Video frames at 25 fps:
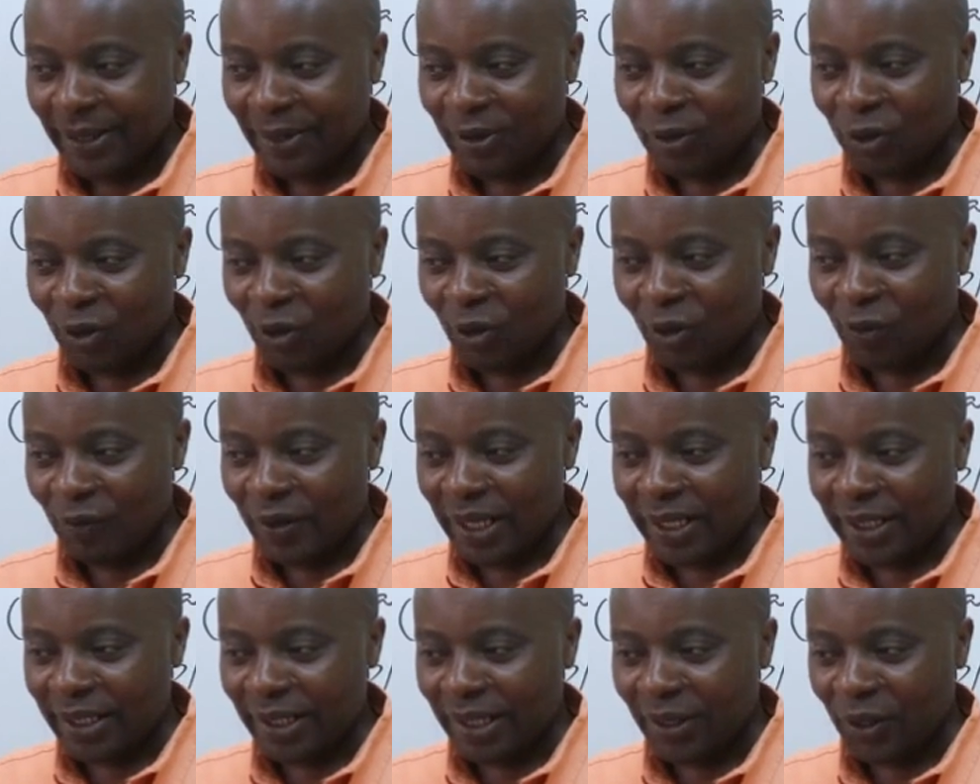All of
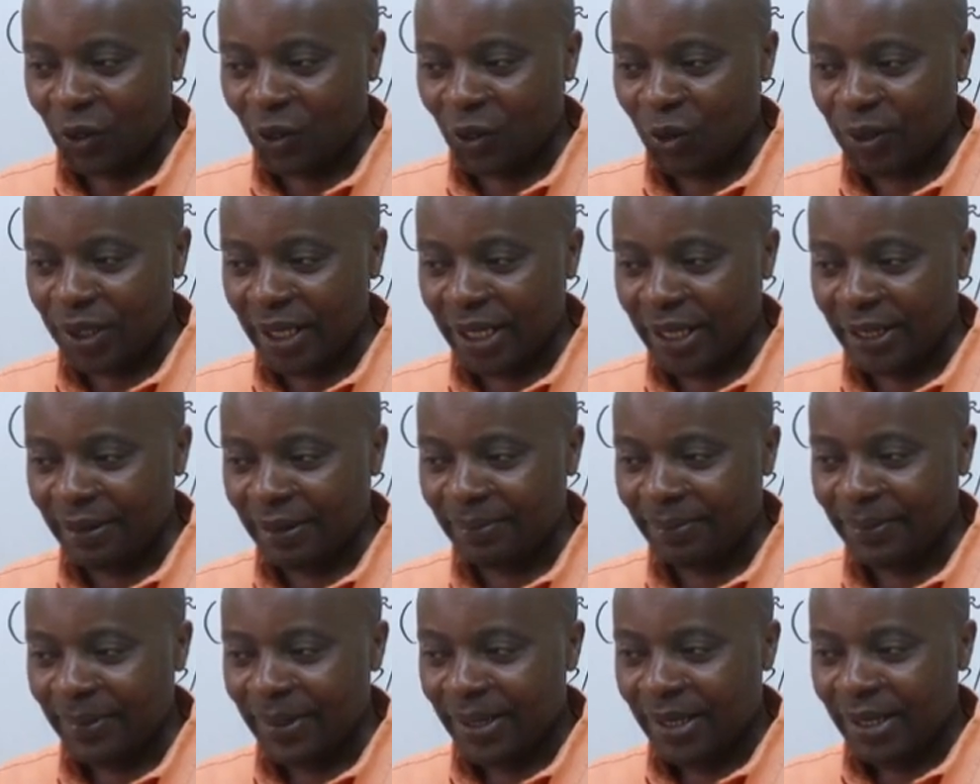us in an
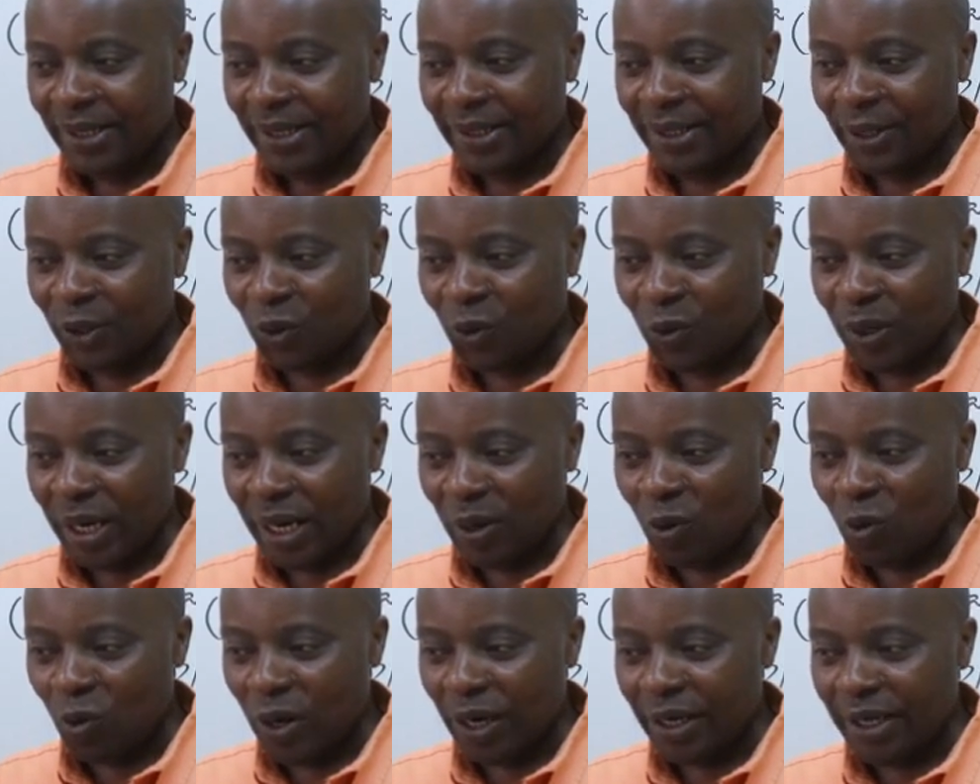exam, this would,
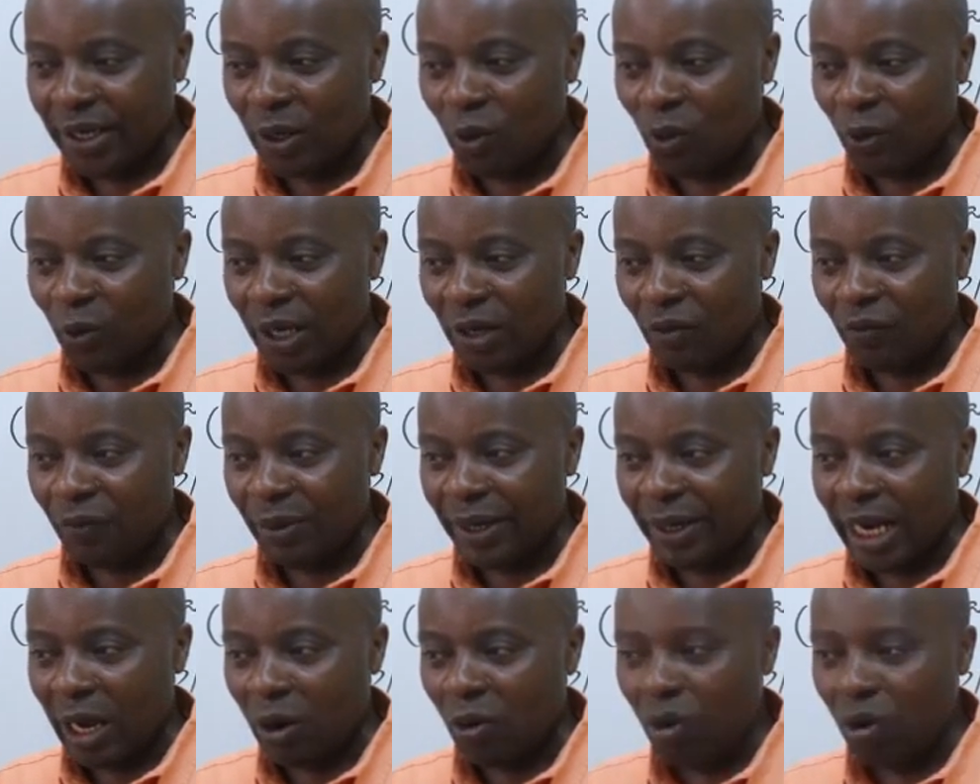one year would have
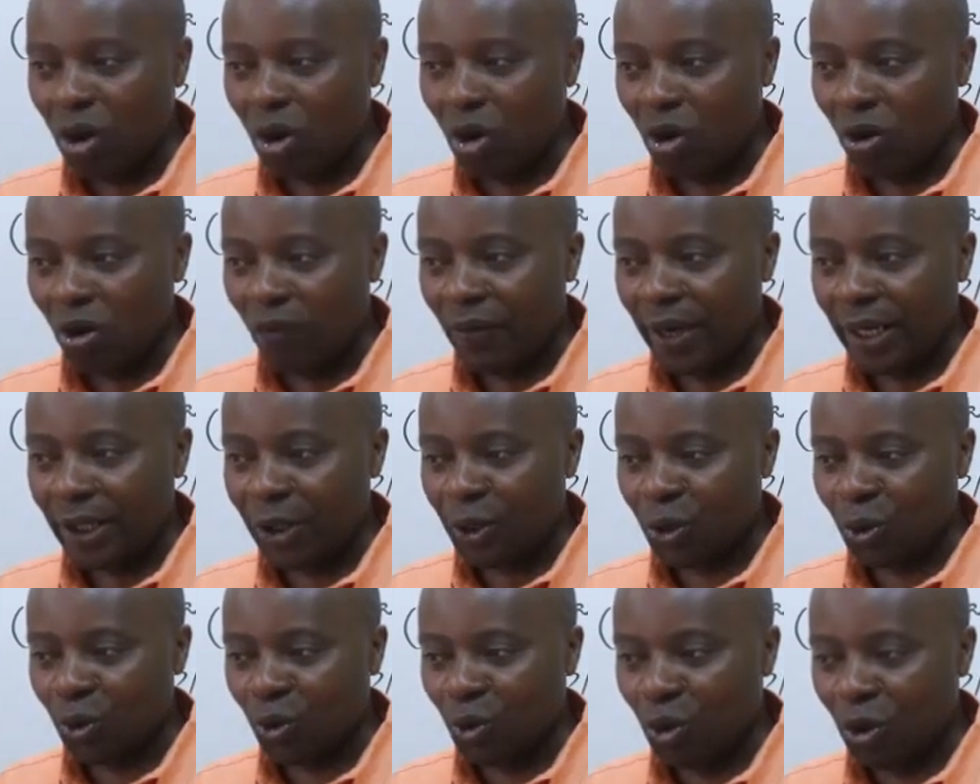been a walkover.
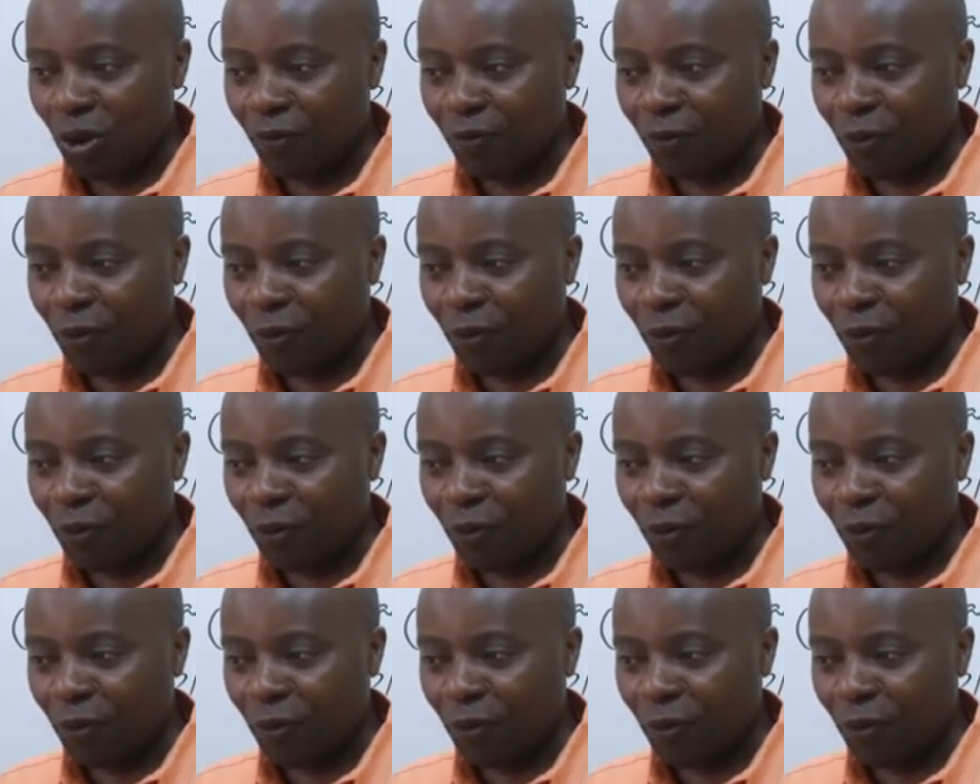True or